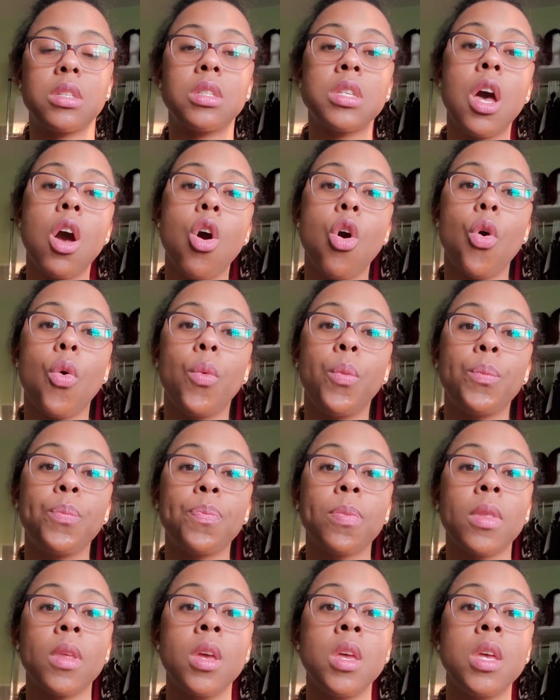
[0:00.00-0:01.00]
So
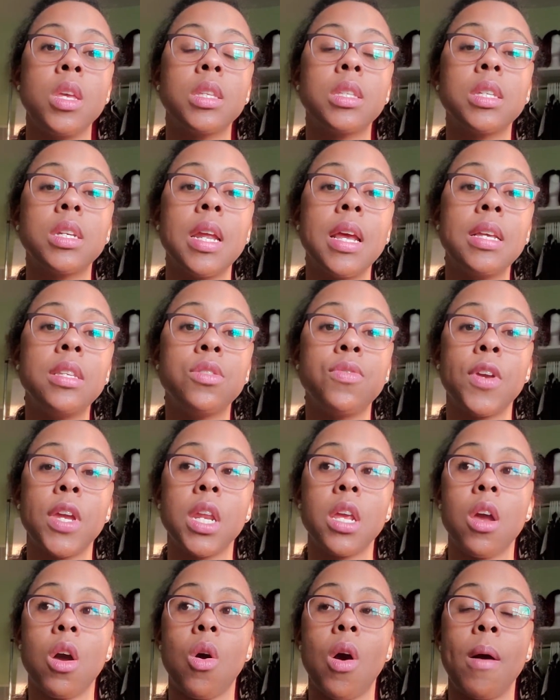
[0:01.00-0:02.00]
today's
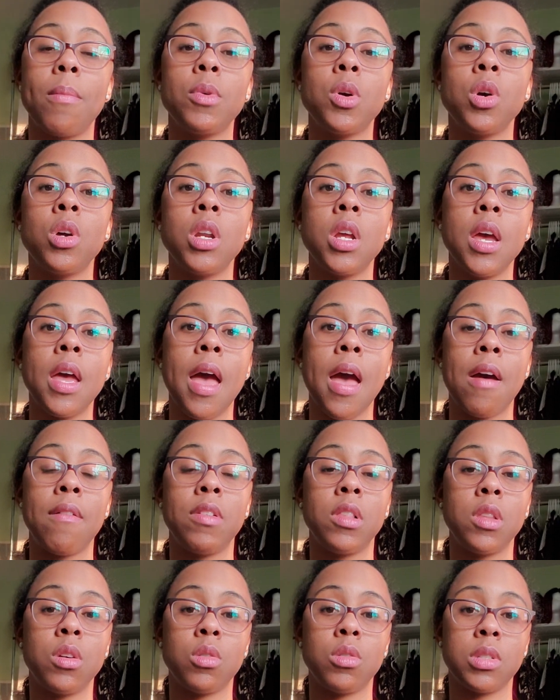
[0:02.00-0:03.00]
video, I'm gonna have
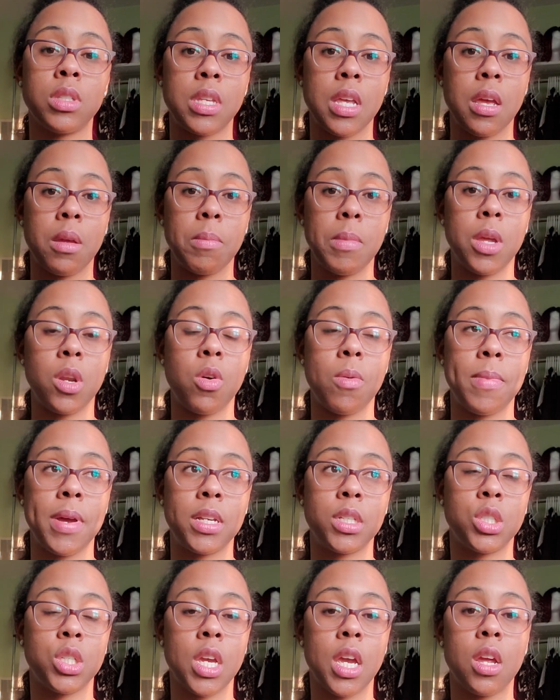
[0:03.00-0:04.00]
a little segment on
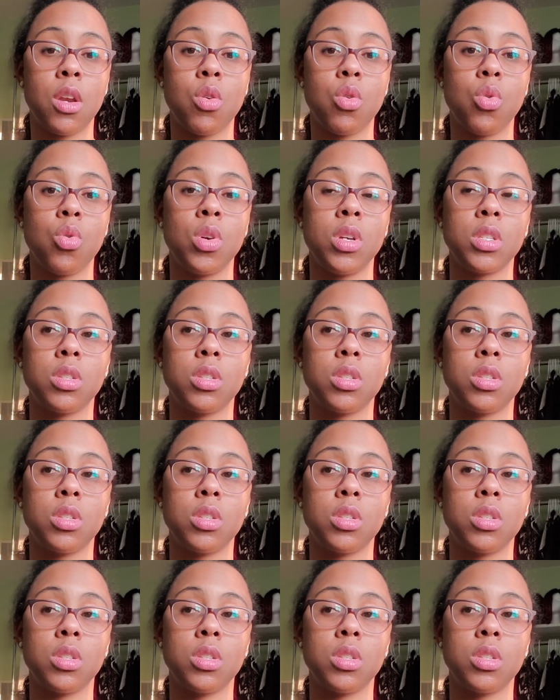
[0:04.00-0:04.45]
my channel.